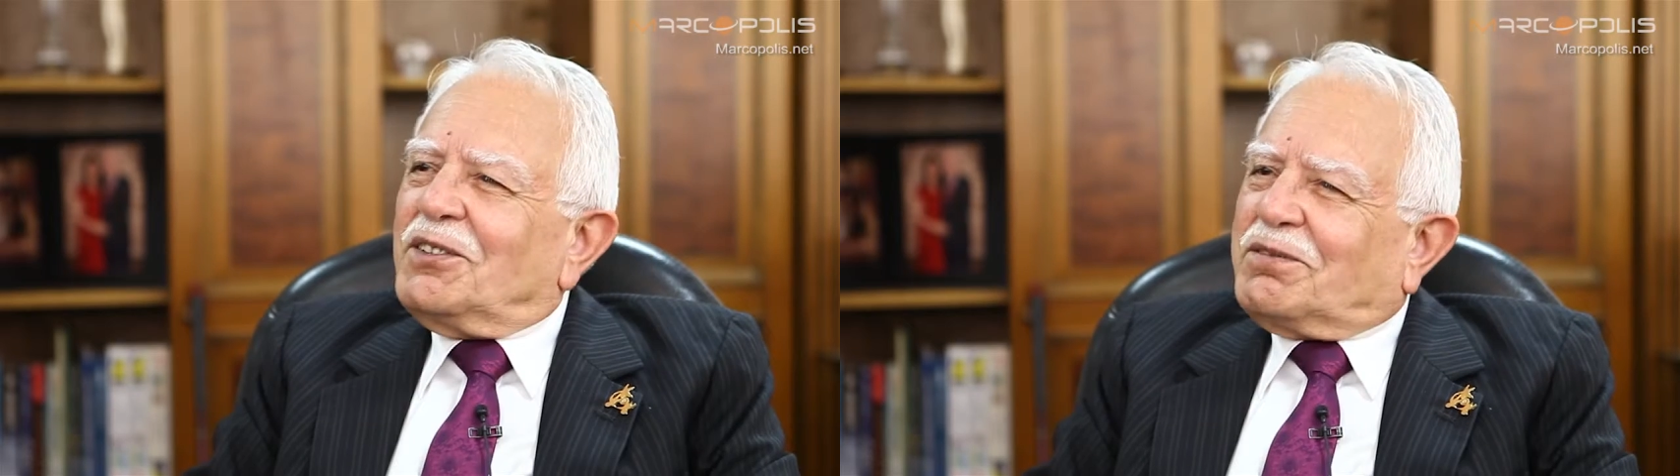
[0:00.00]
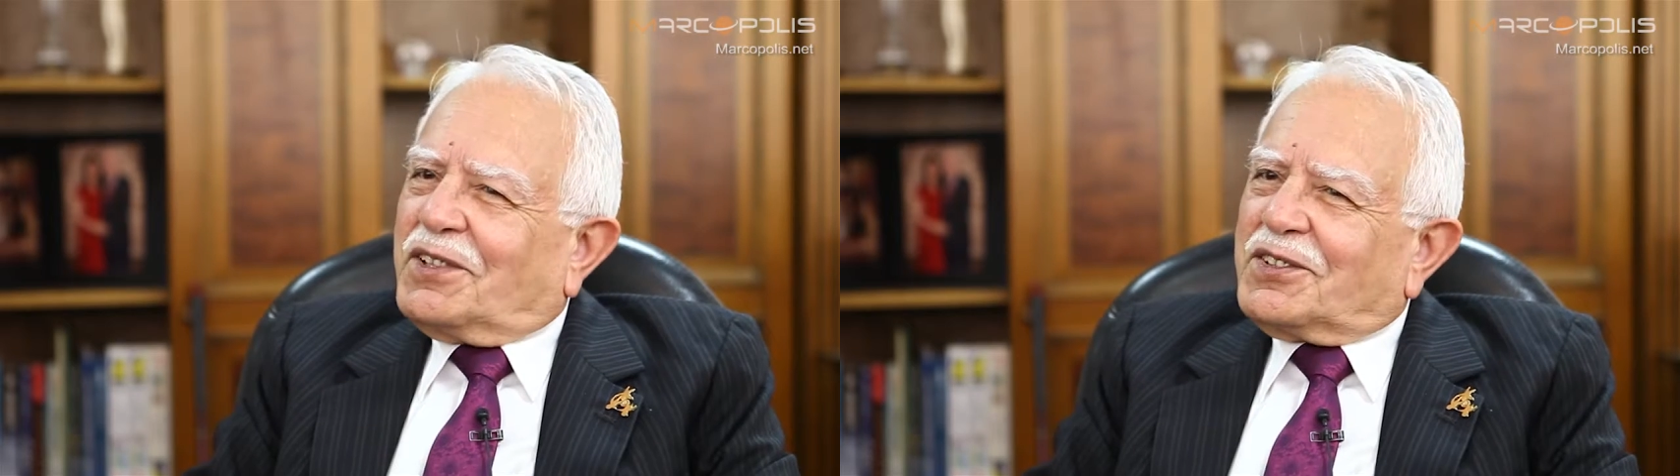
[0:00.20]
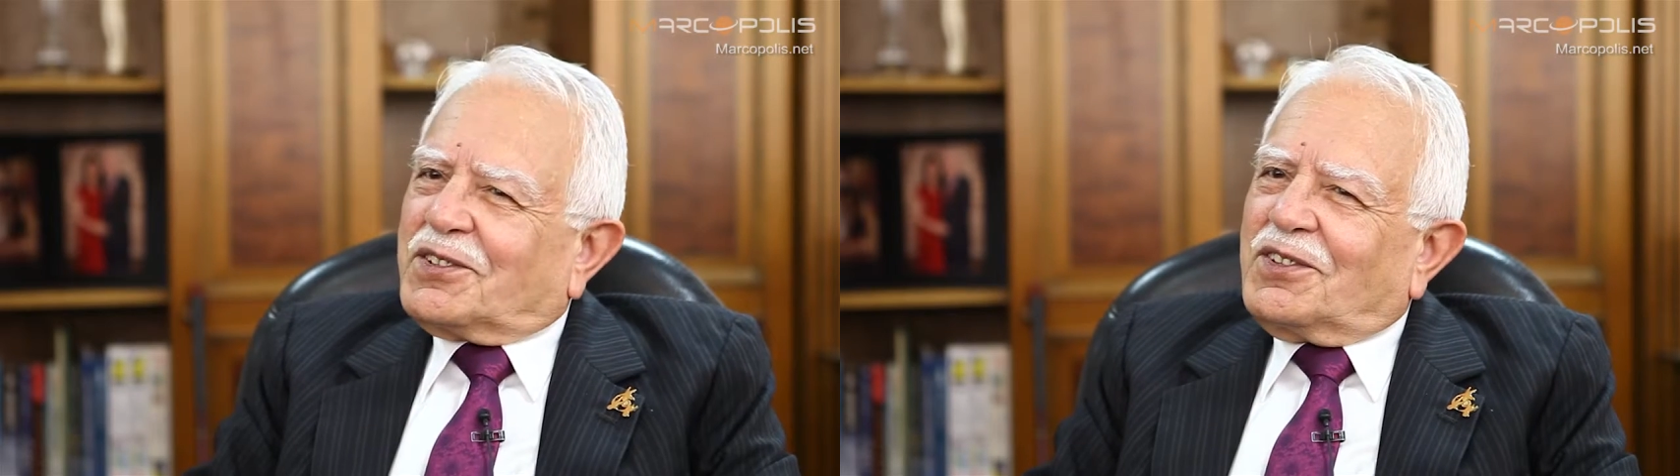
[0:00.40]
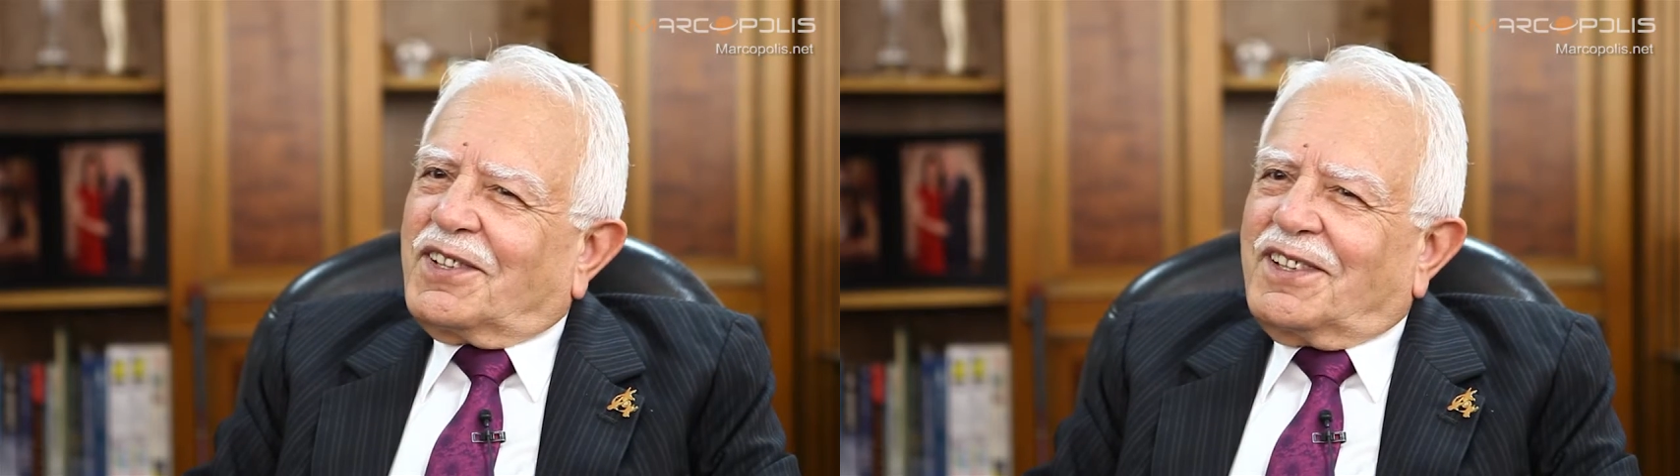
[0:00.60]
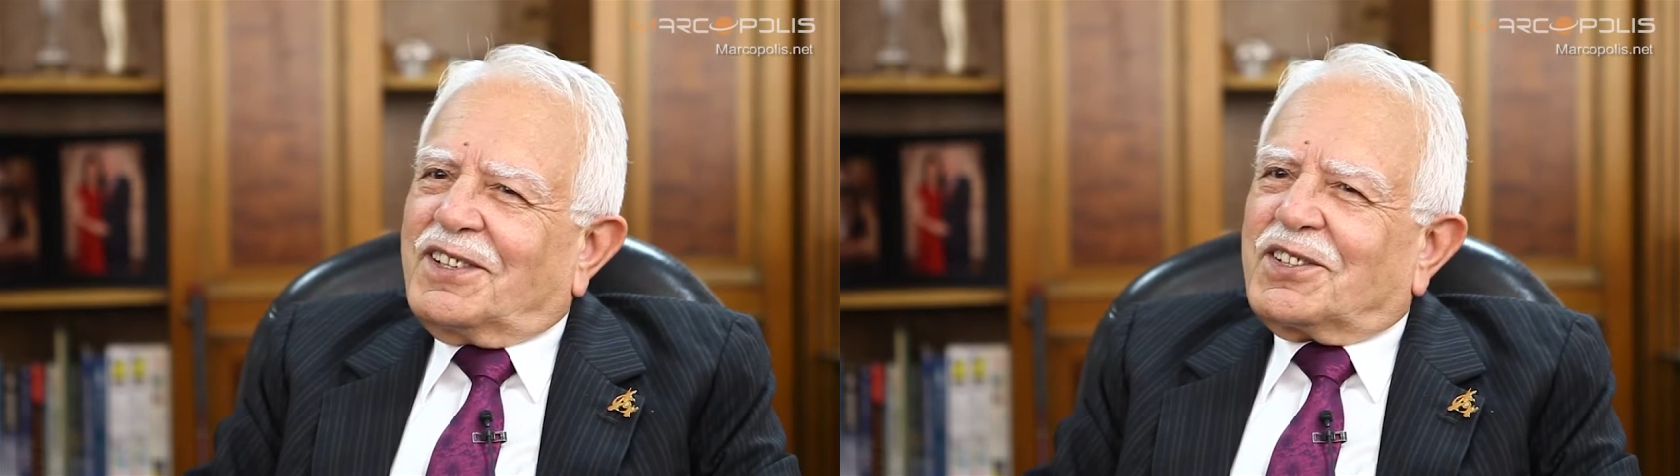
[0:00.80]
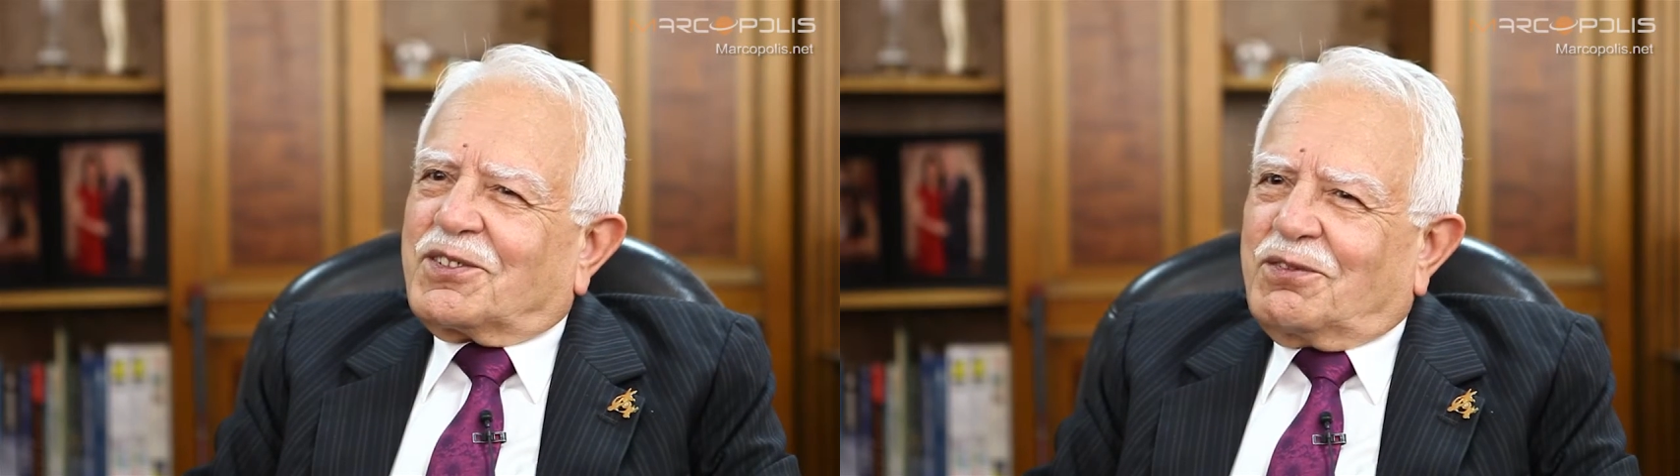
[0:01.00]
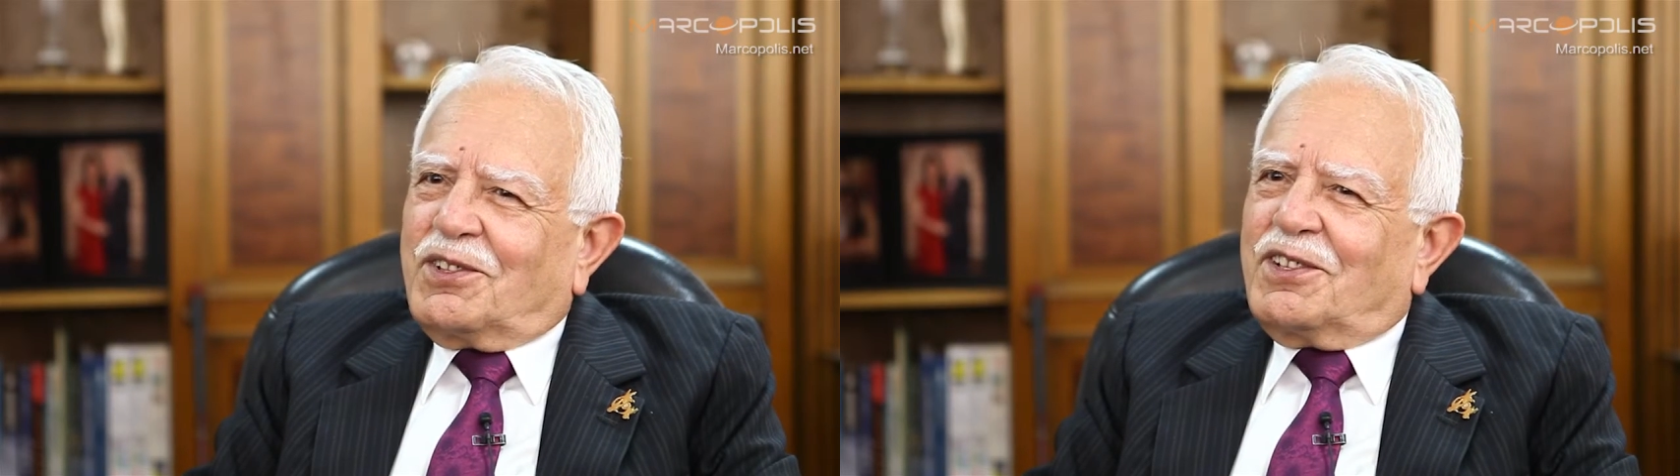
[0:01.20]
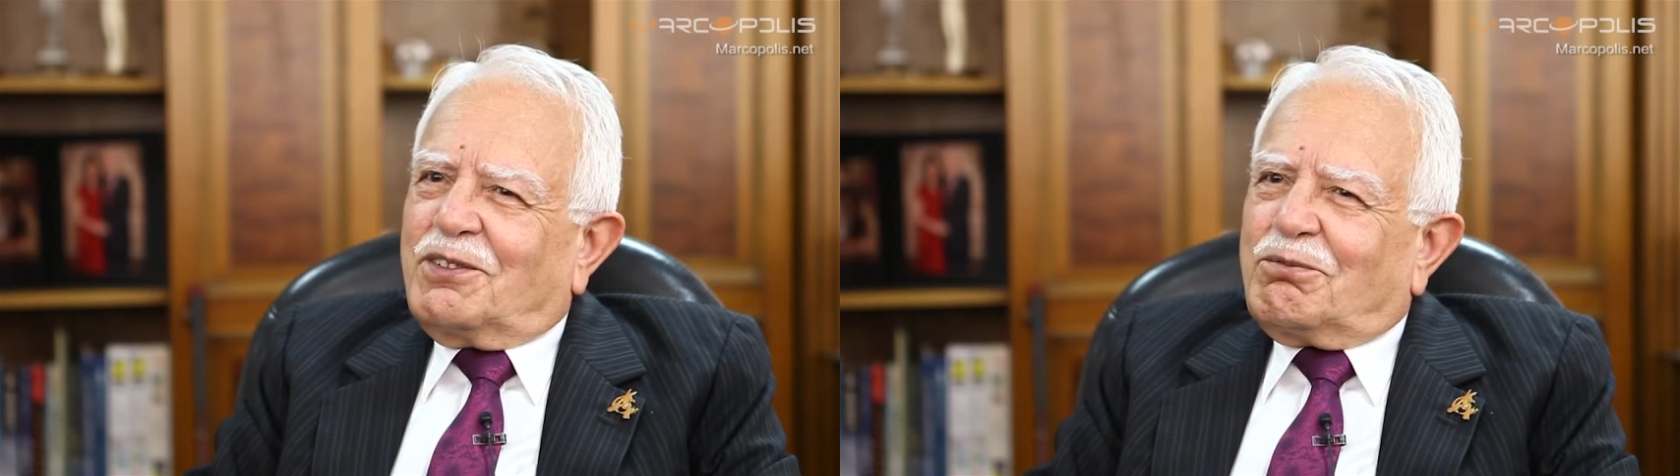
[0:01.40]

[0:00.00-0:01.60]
The first on the list will